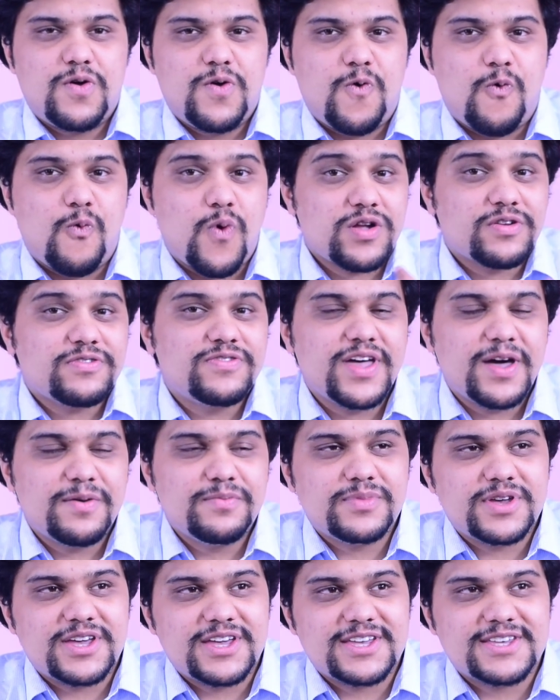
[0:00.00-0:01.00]
one of
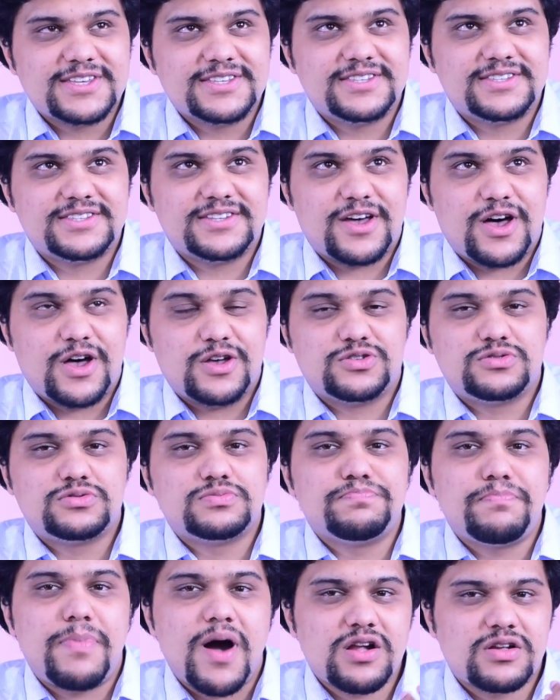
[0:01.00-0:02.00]
them is
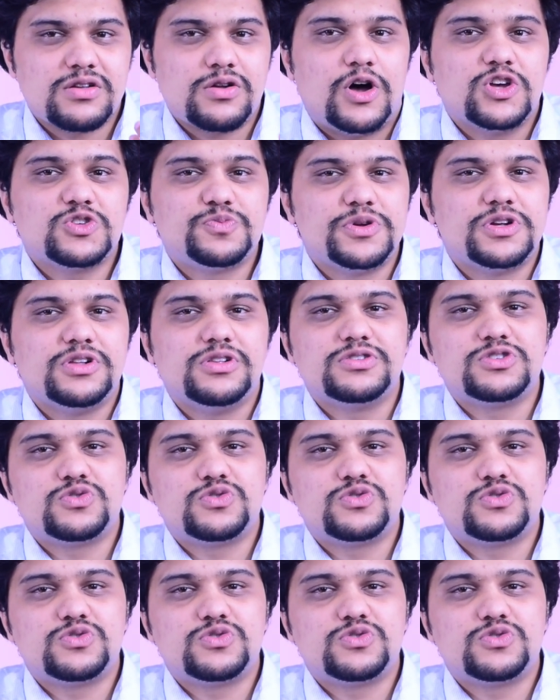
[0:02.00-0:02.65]
Patan Hospital's